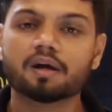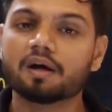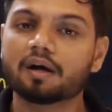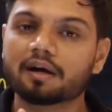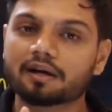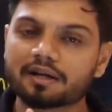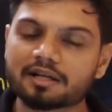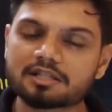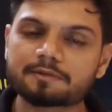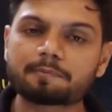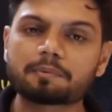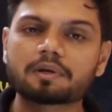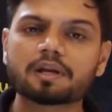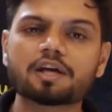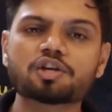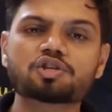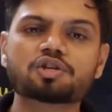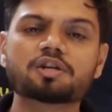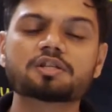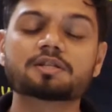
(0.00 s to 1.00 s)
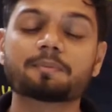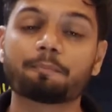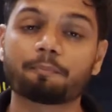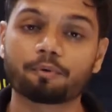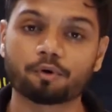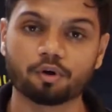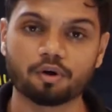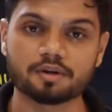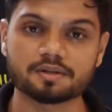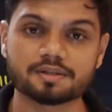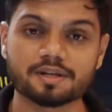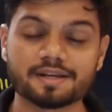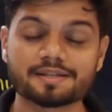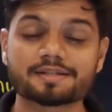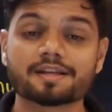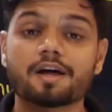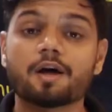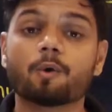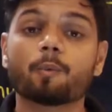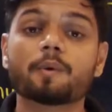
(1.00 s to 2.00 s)
Respiration is a process
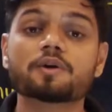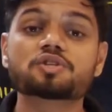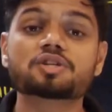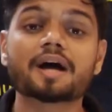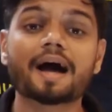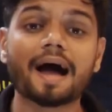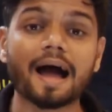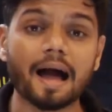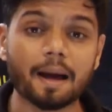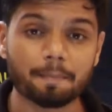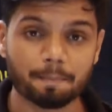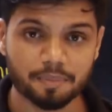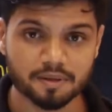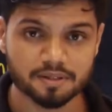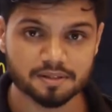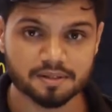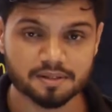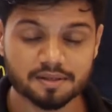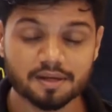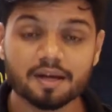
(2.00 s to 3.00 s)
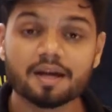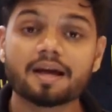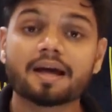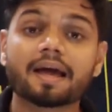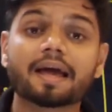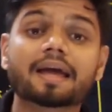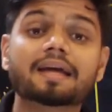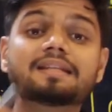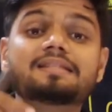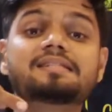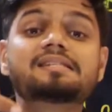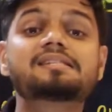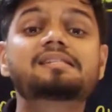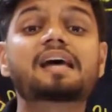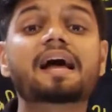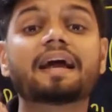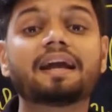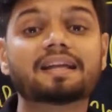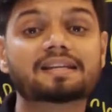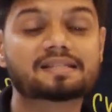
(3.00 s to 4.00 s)
which happens
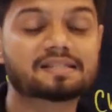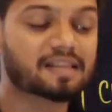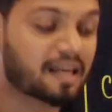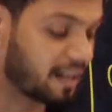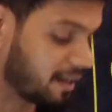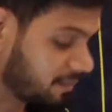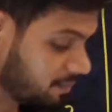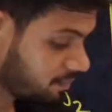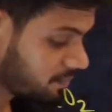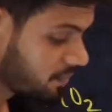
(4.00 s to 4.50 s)
inside a cell.